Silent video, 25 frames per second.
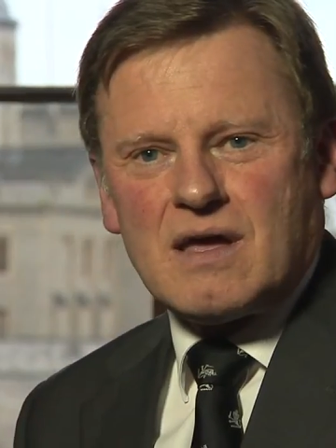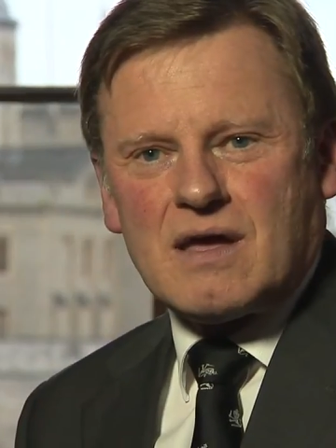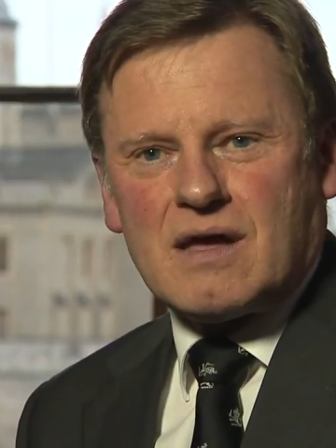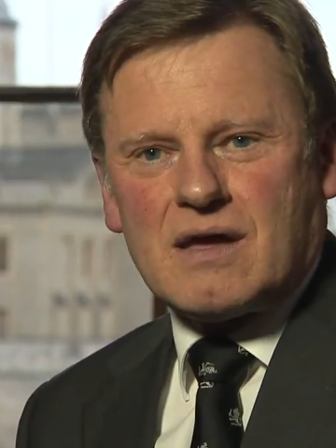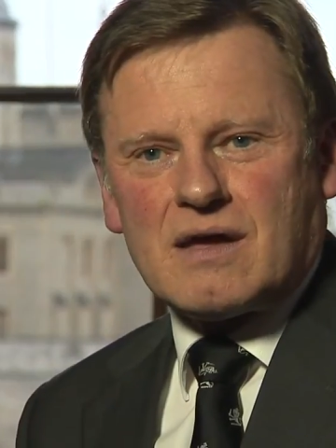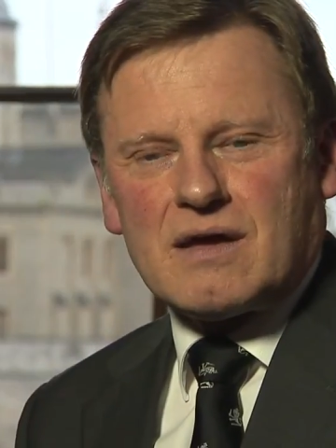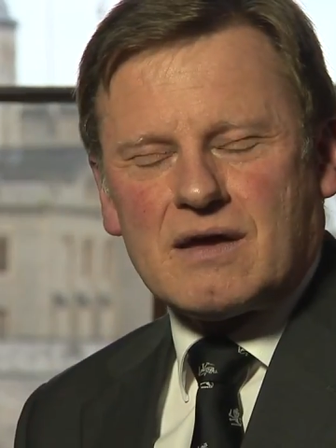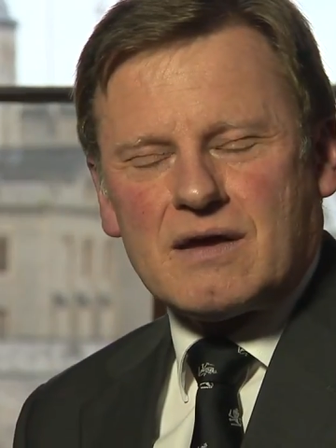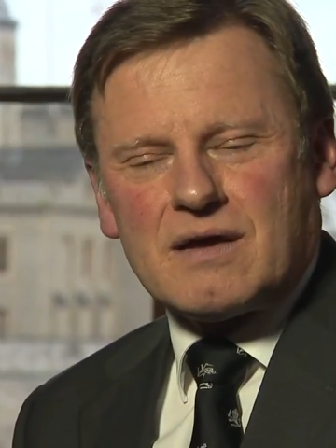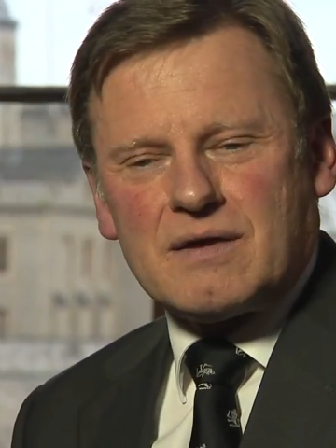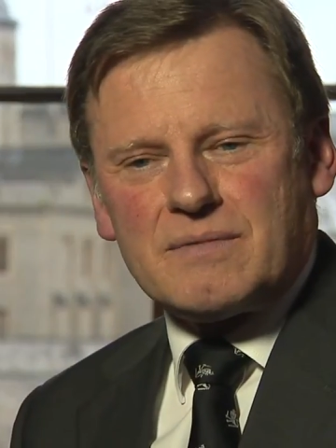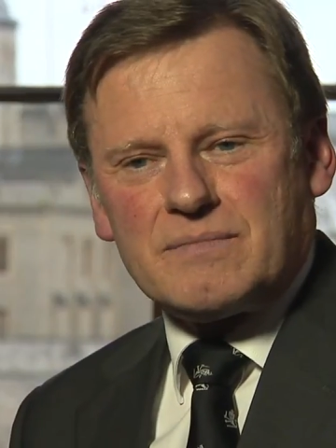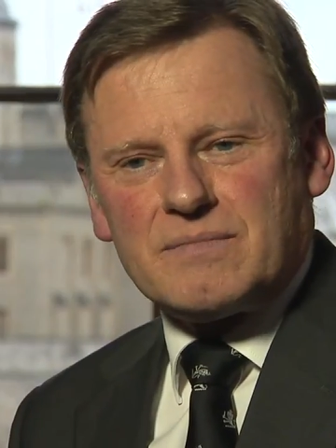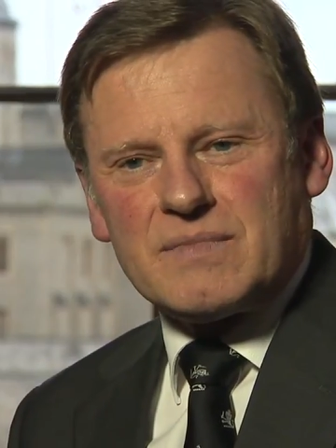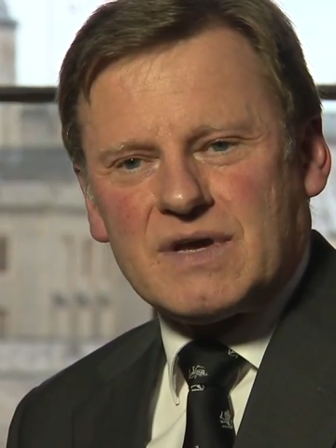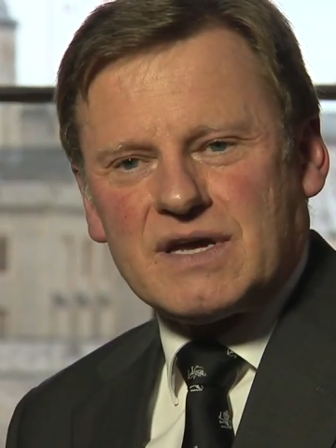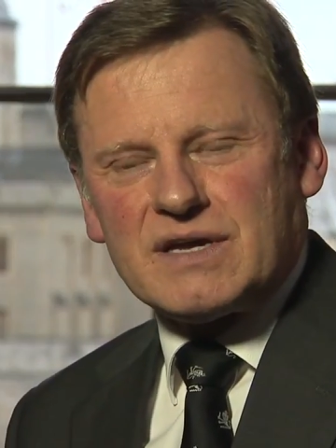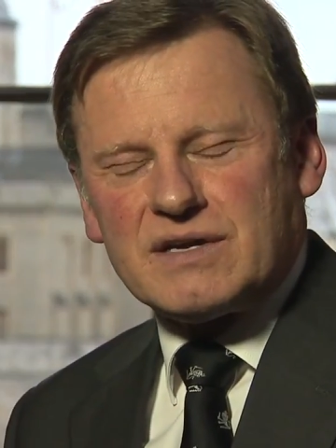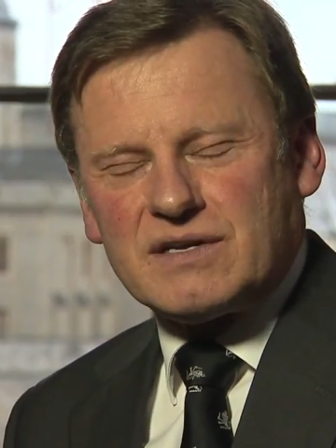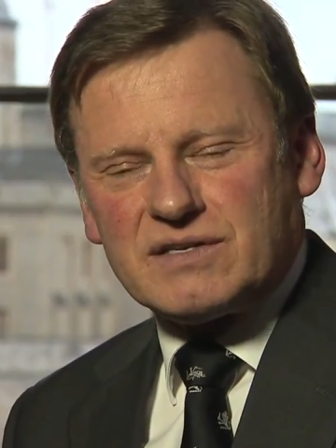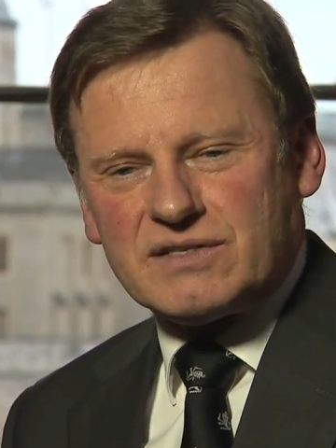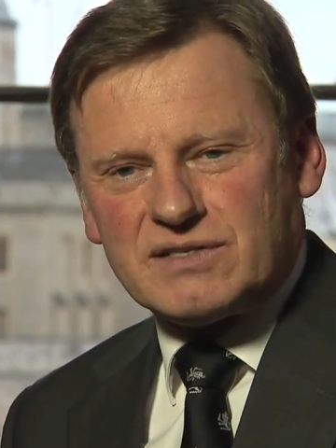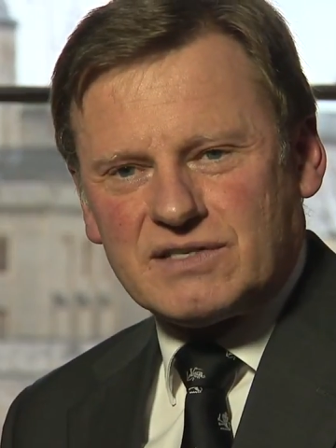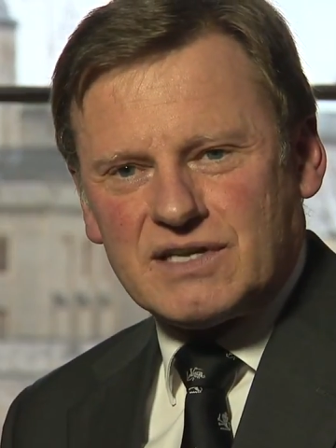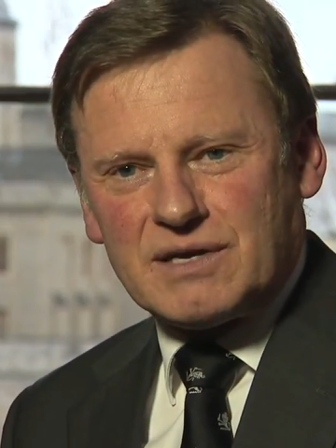
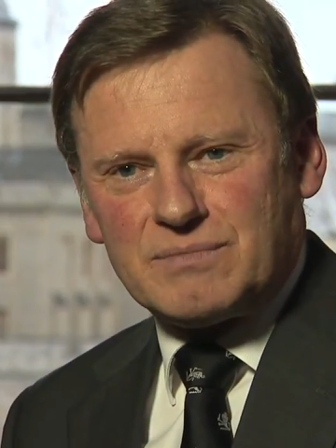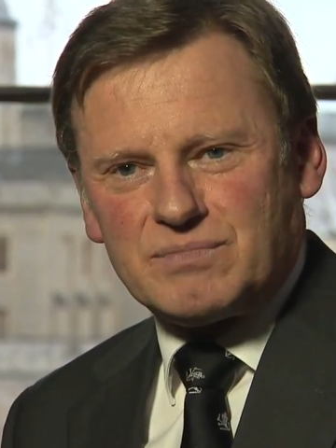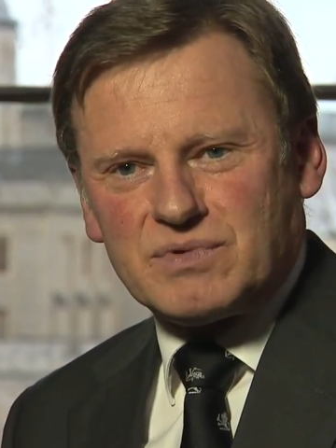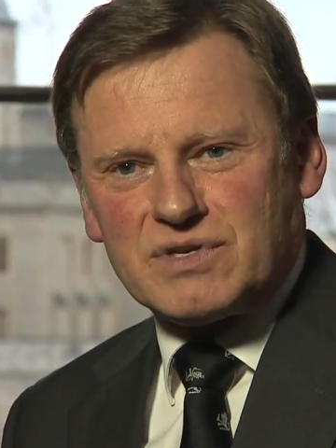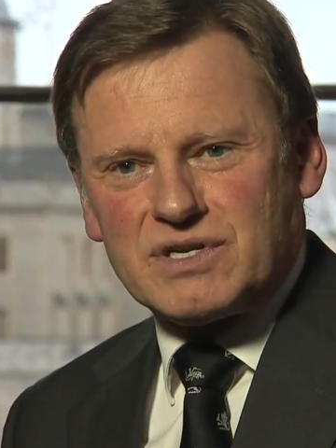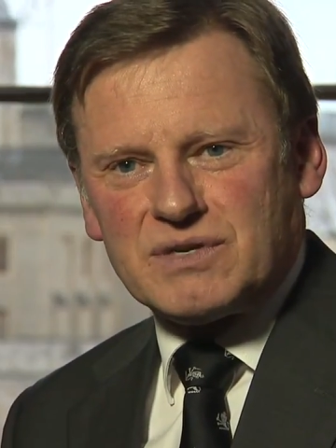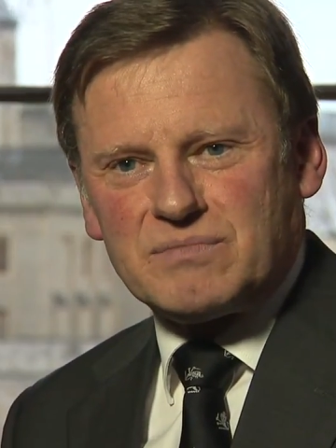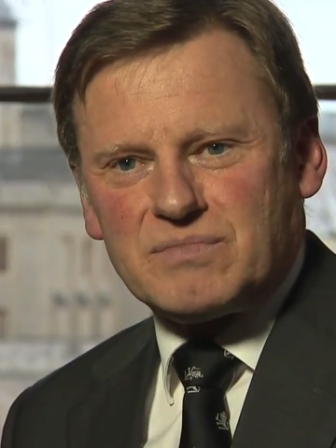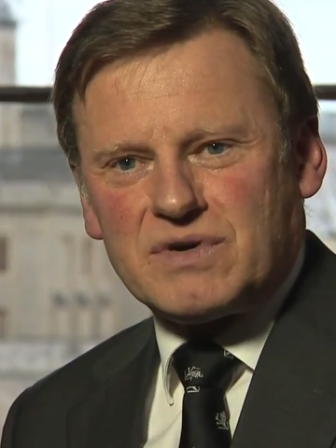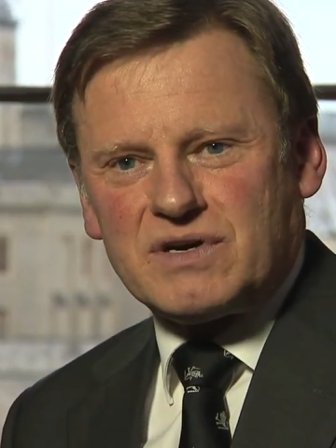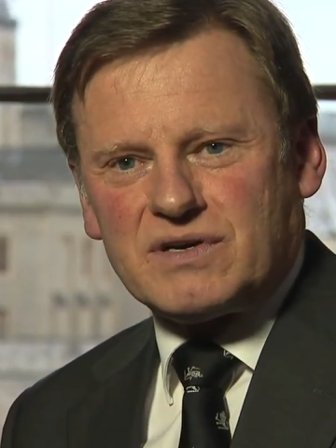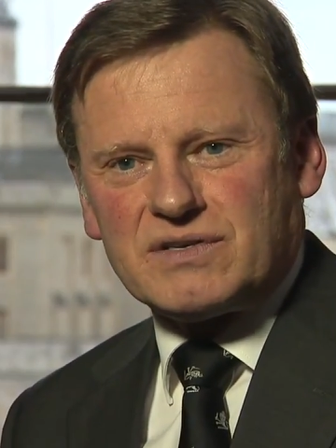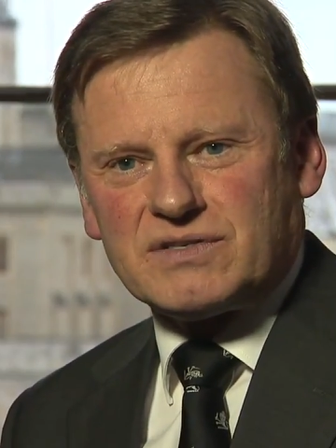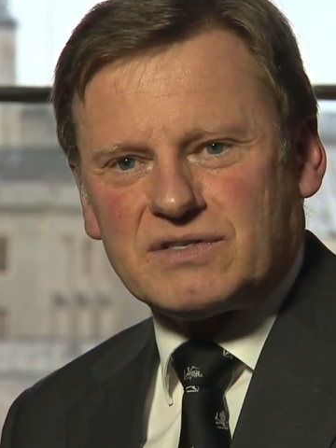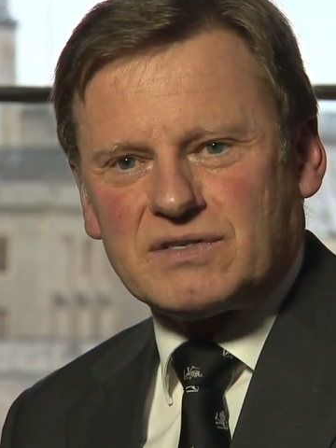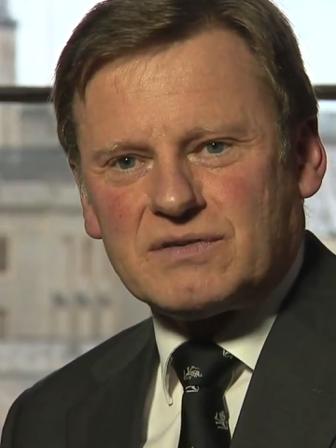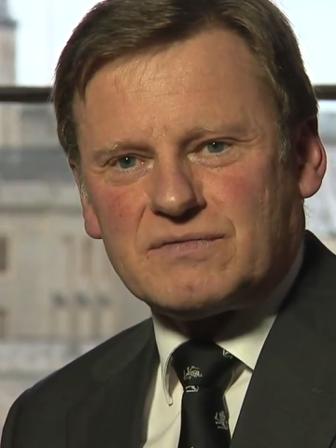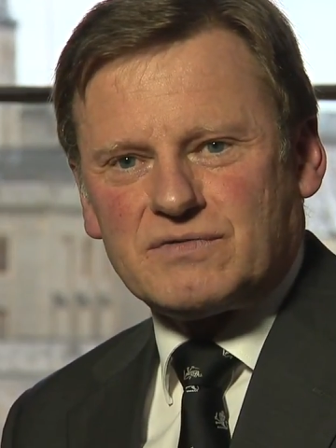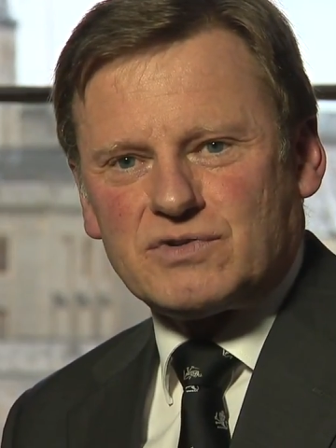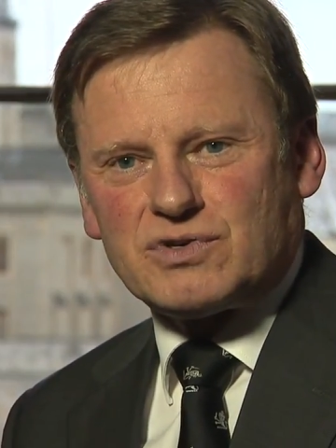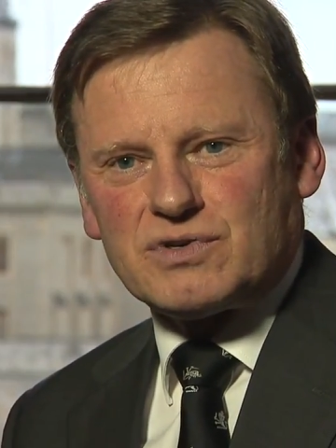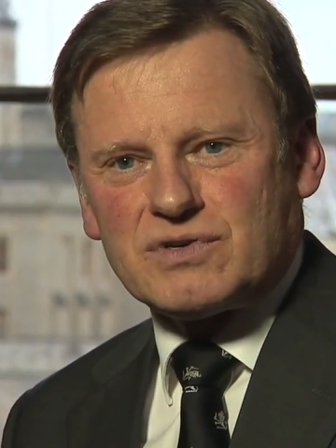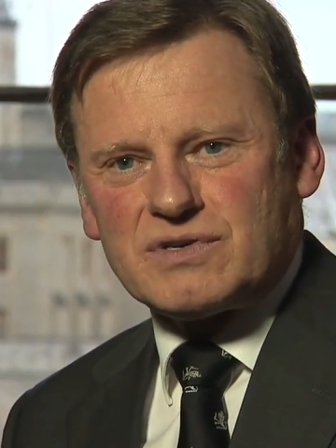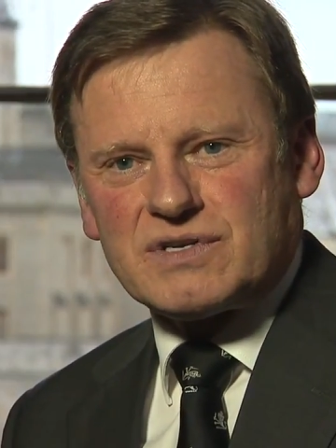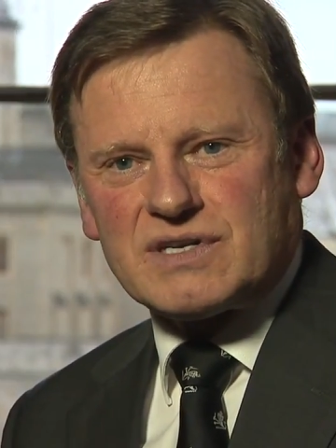And as Deputy Master
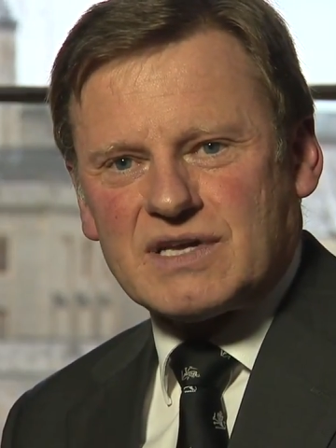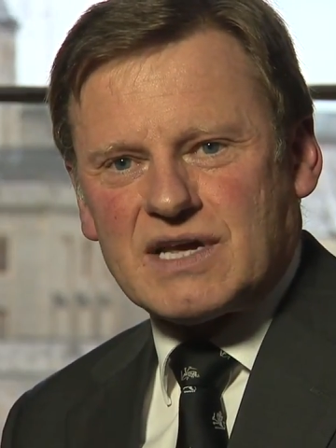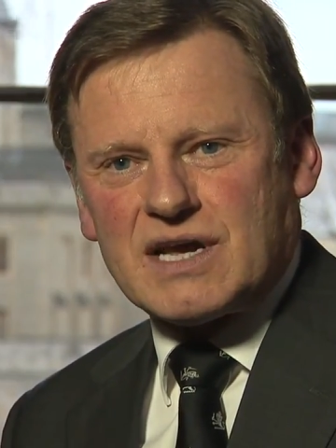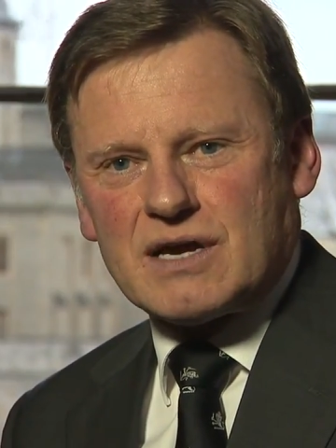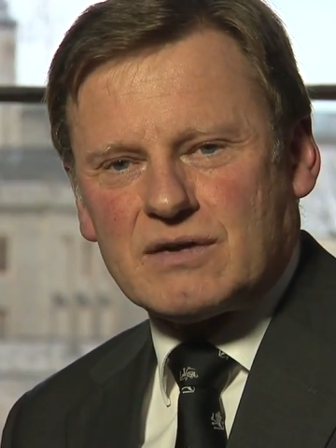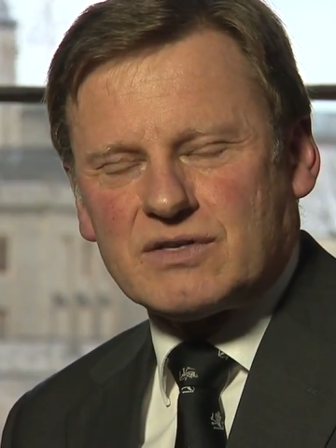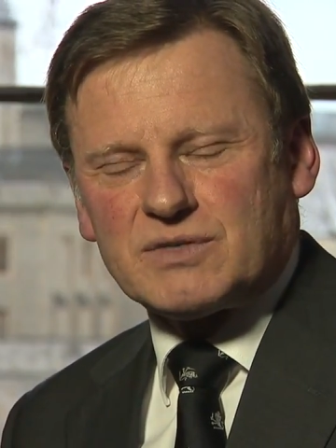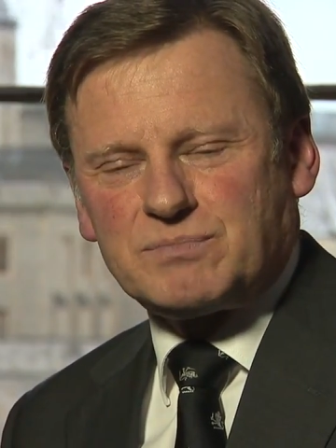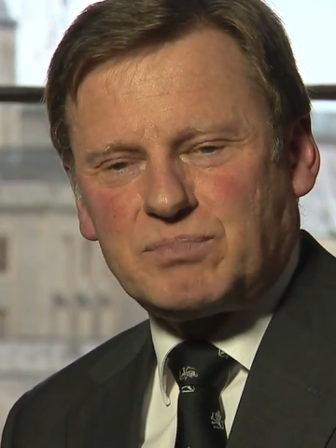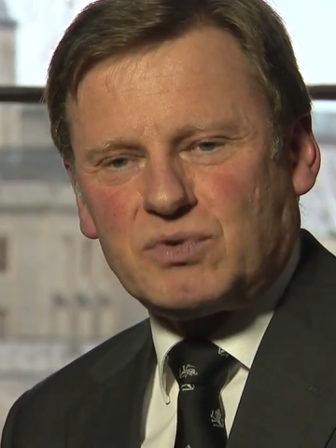of Trinity House,